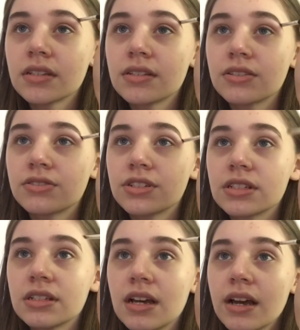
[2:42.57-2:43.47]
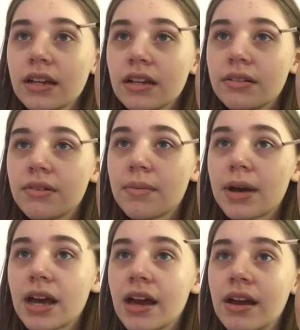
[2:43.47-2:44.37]
So I'm just lining where
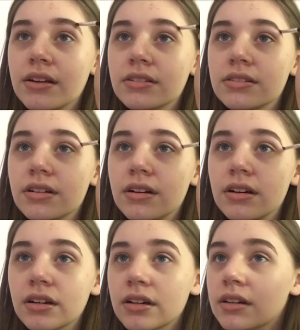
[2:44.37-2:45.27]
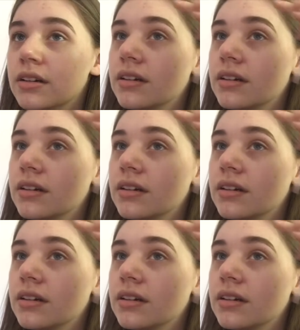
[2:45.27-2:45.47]
my hairs are.